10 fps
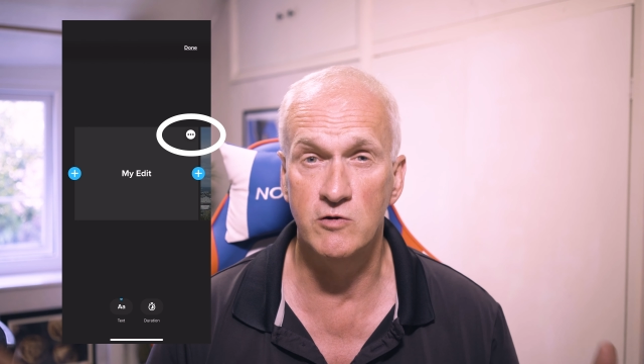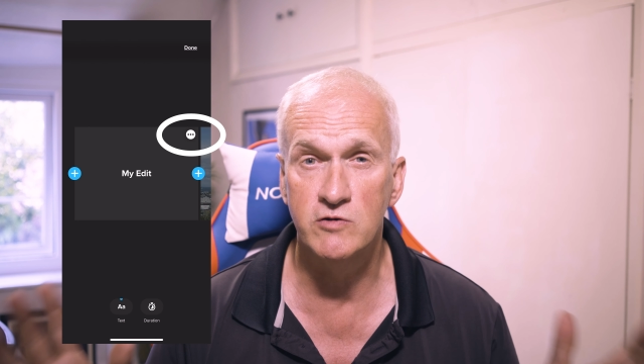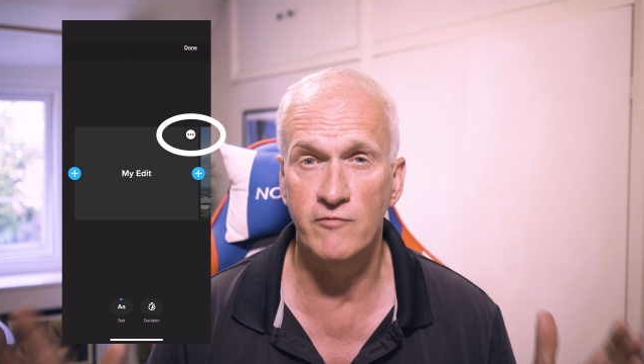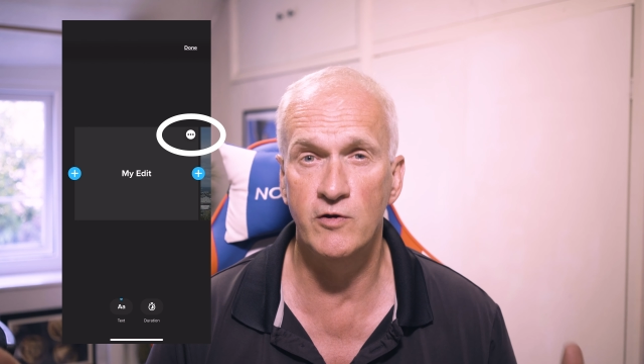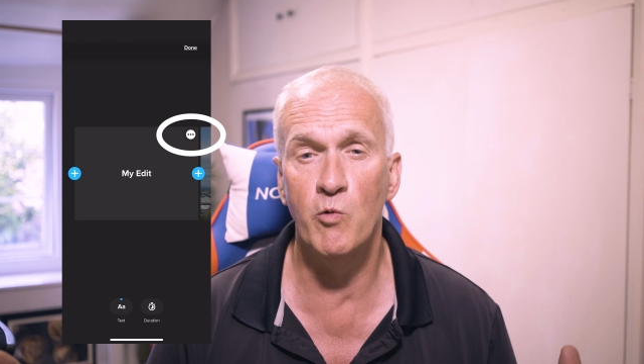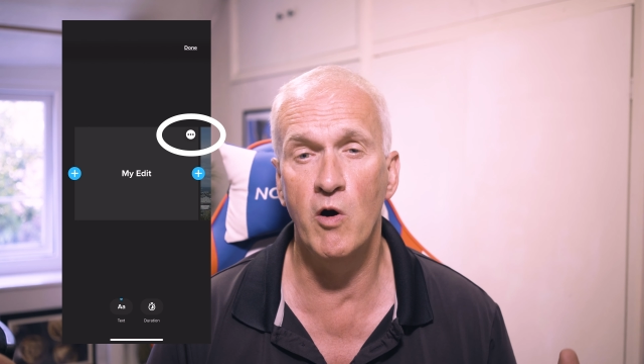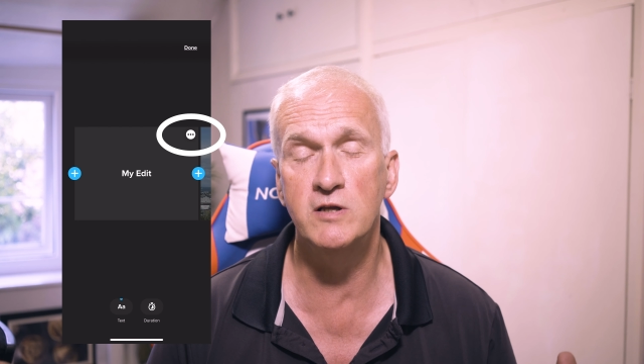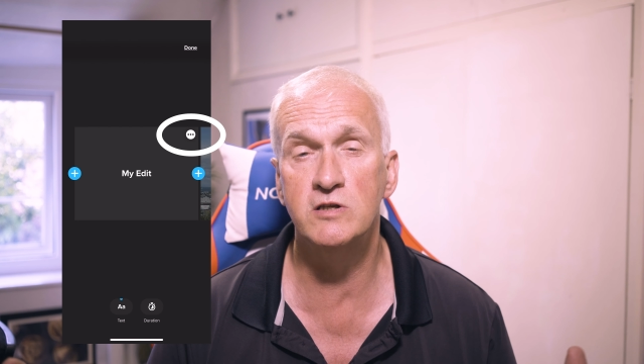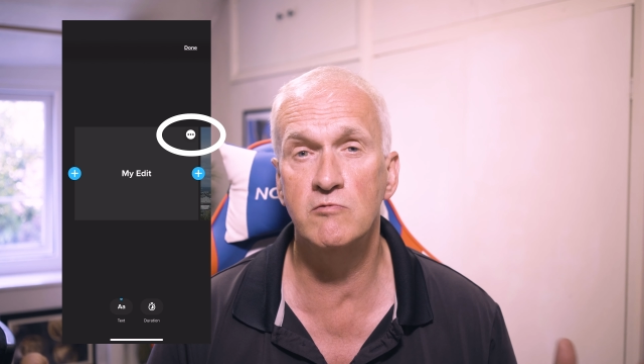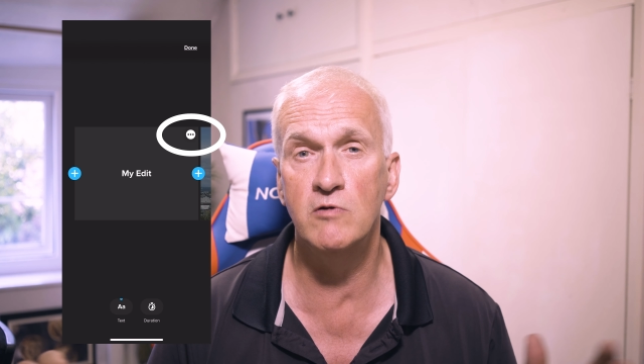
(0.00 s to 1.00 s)
so if you
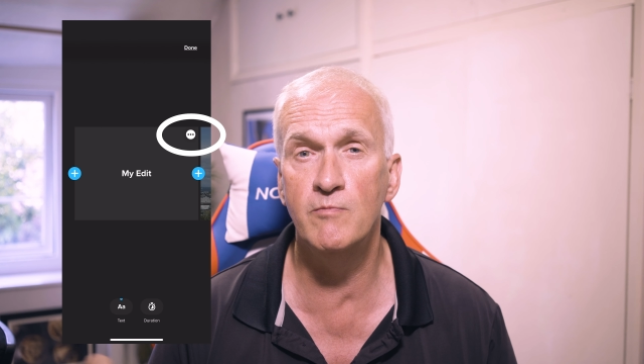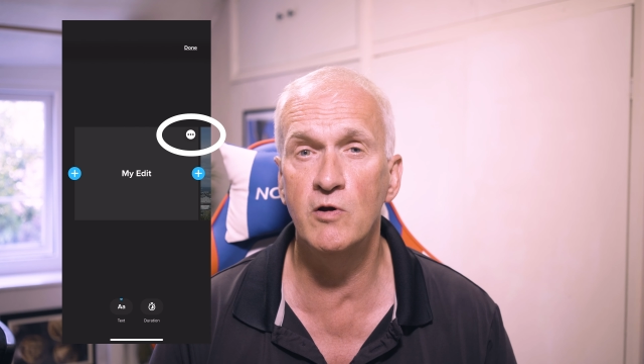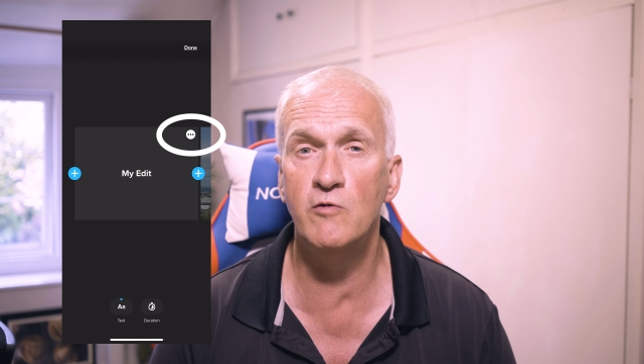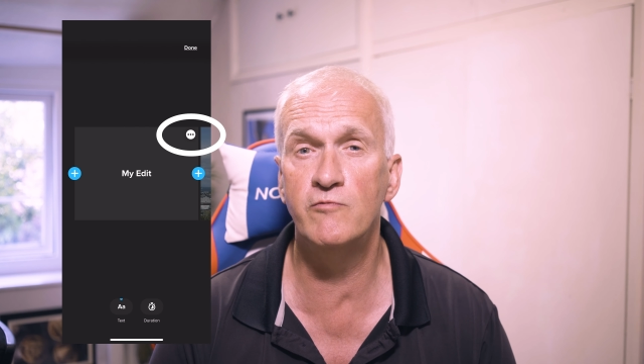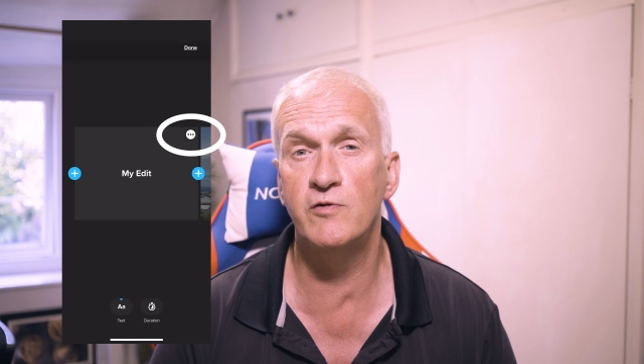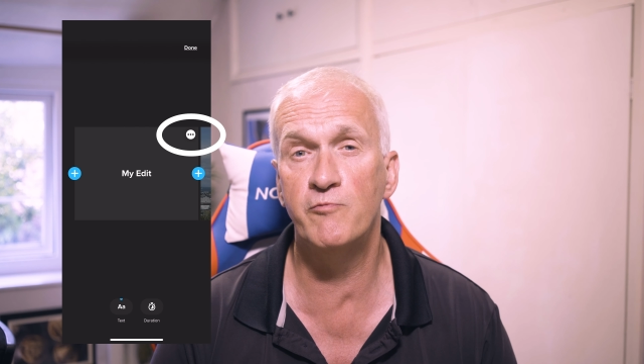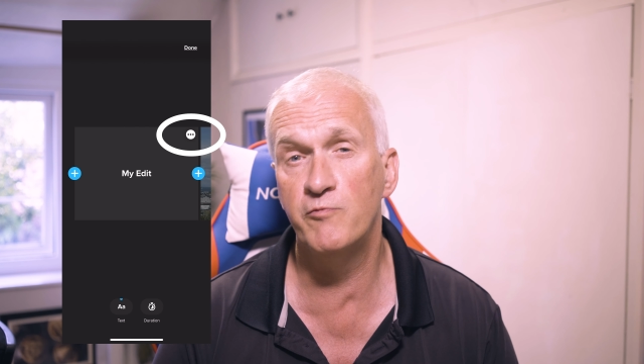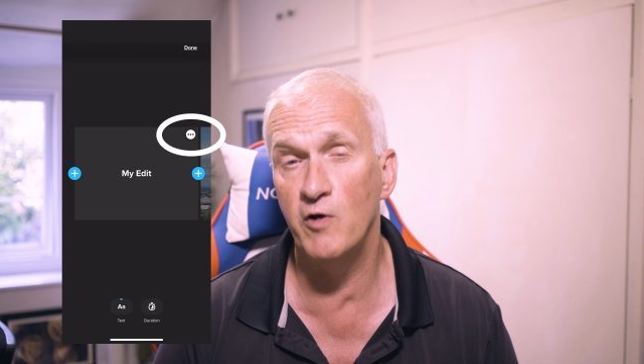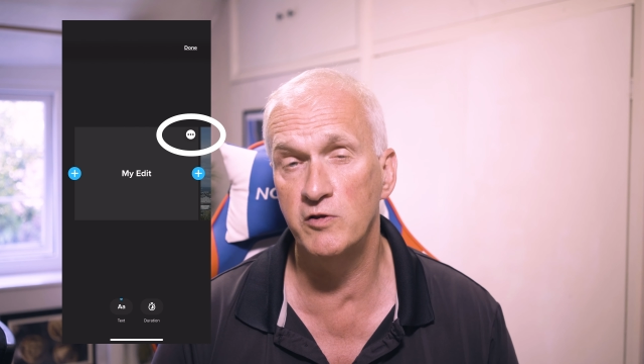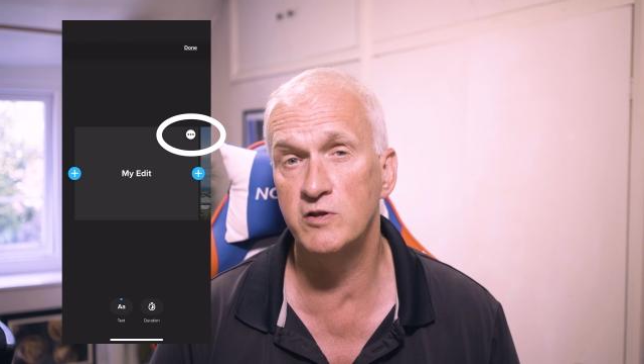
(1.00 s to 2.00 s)
wanted to remove the
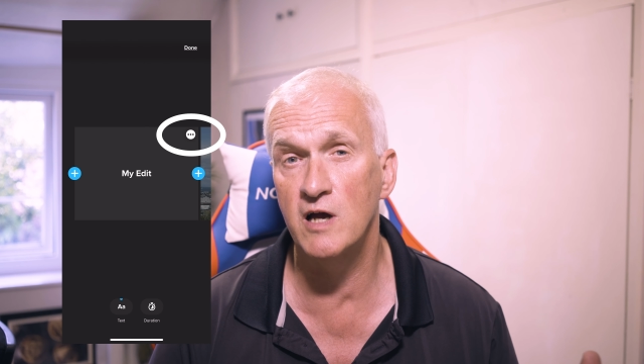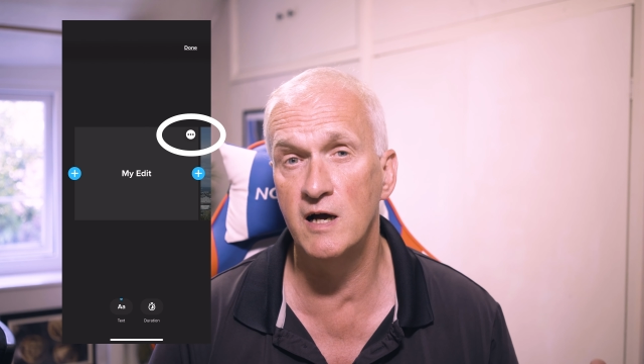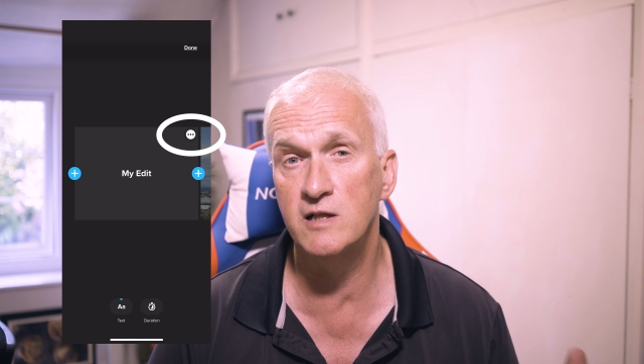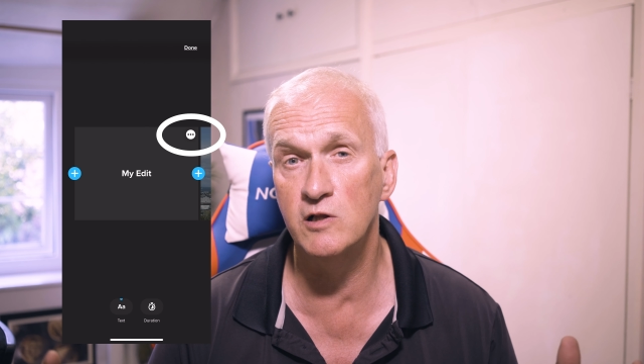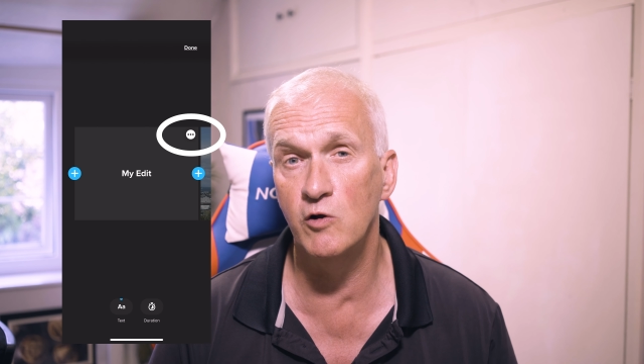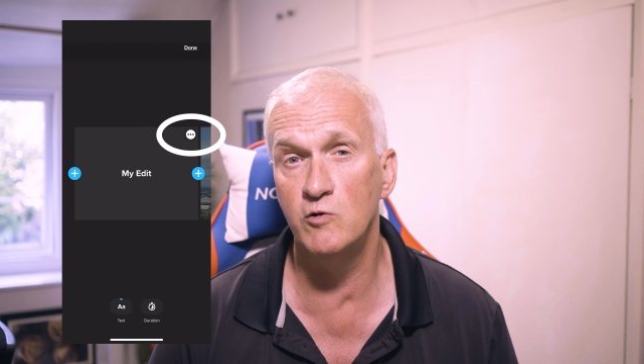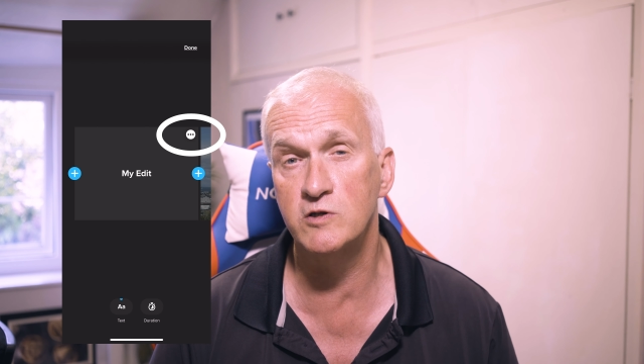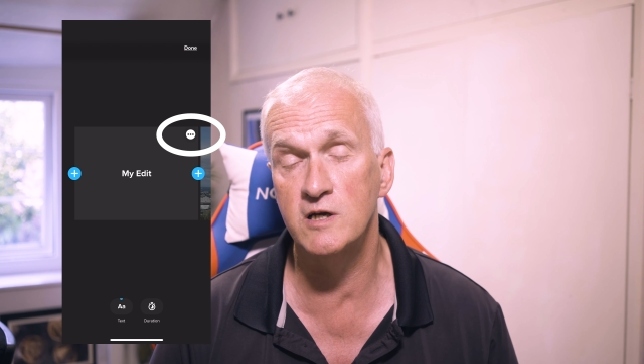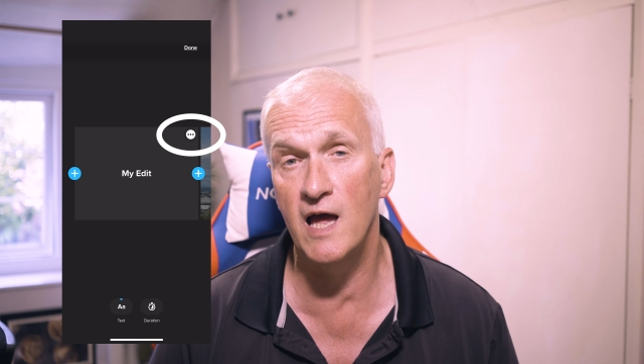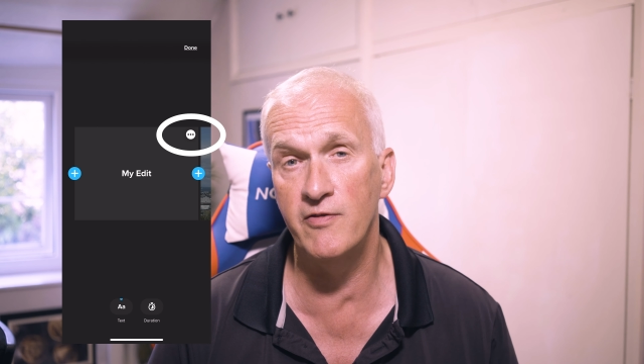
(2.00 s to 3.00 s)
front title
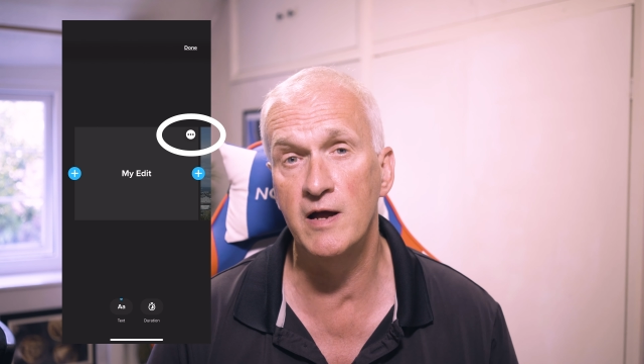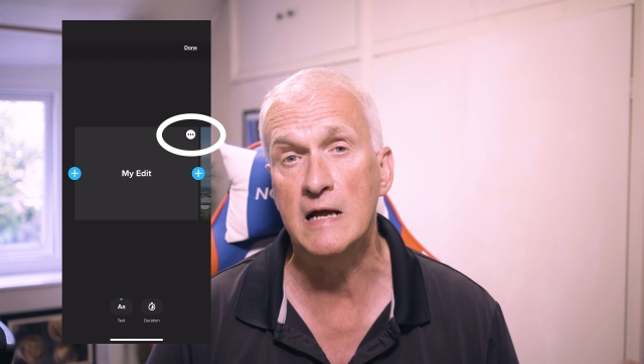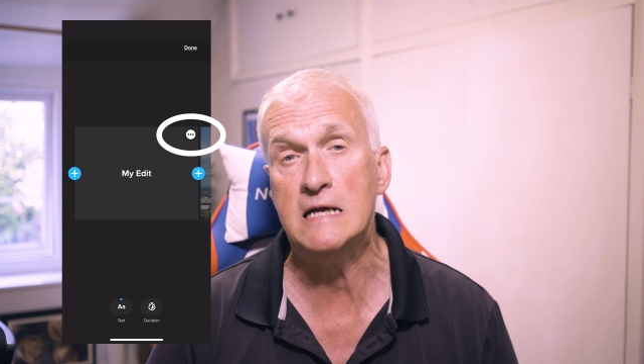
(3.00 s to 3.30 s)
altogether,